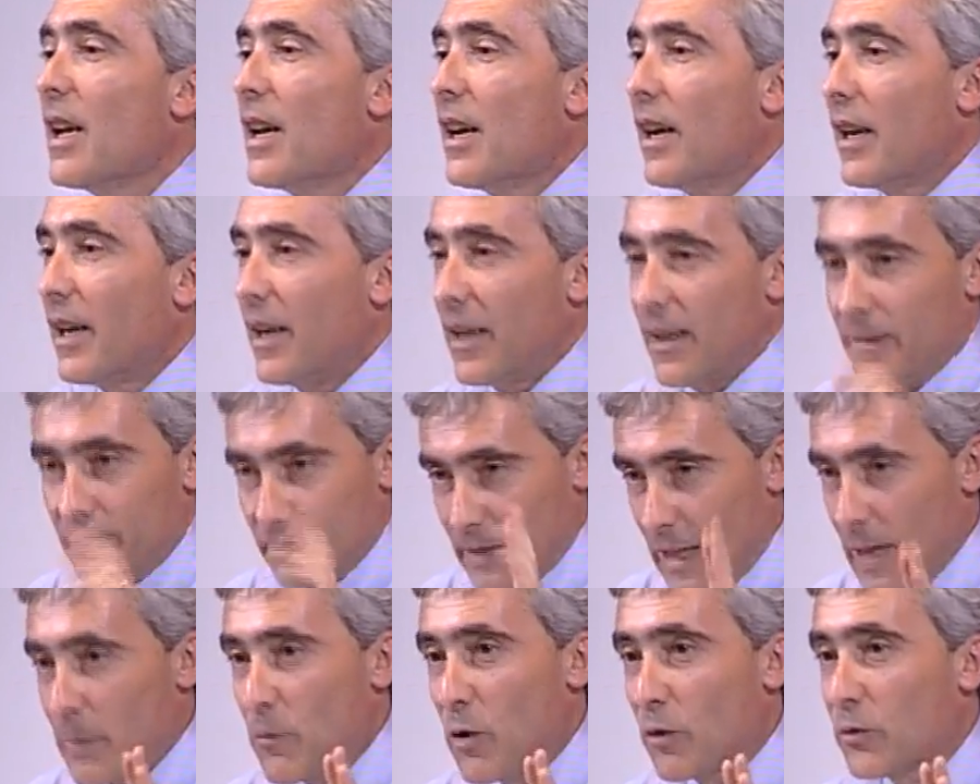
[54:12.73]
Um,
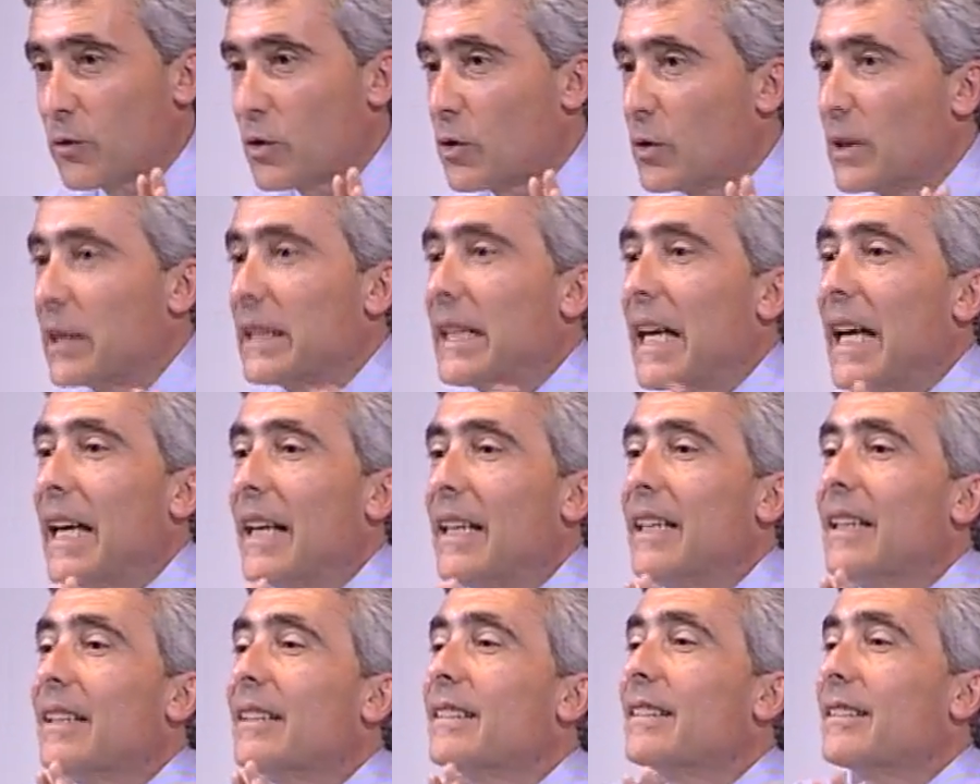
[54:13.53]
I move to
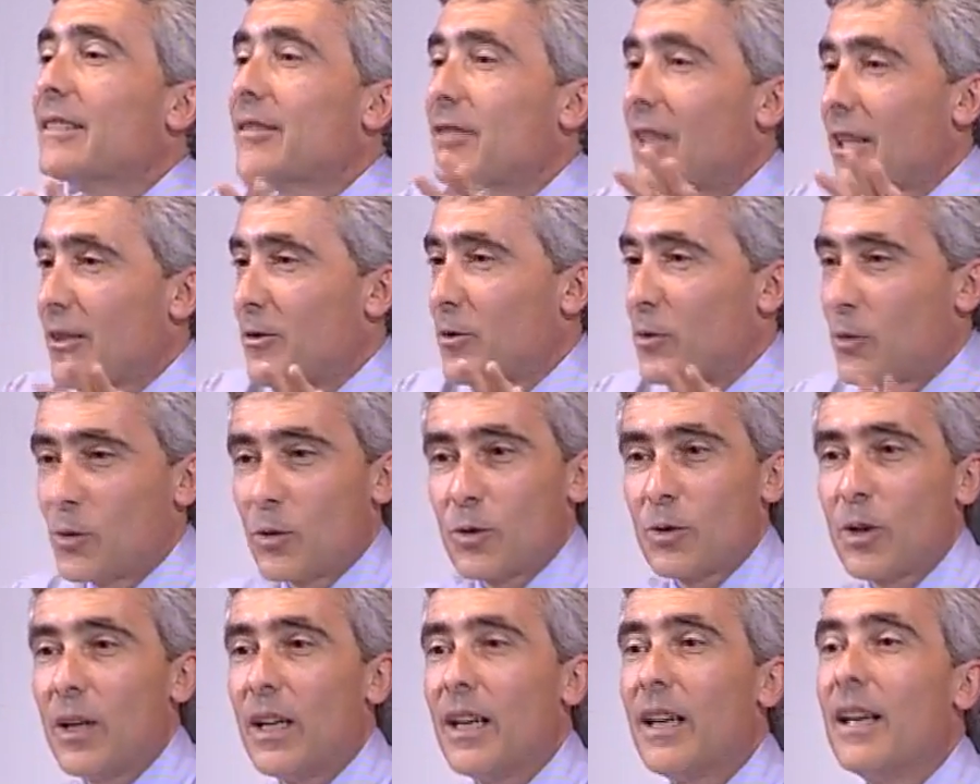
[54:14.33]
Italian, just
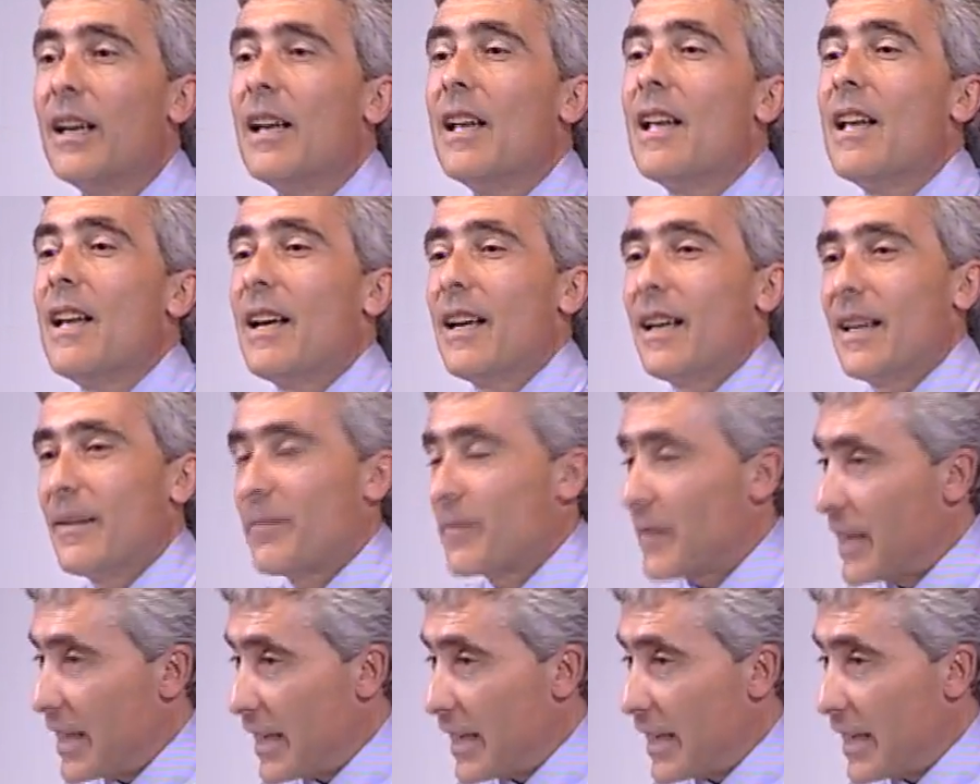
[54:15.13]
to, uh,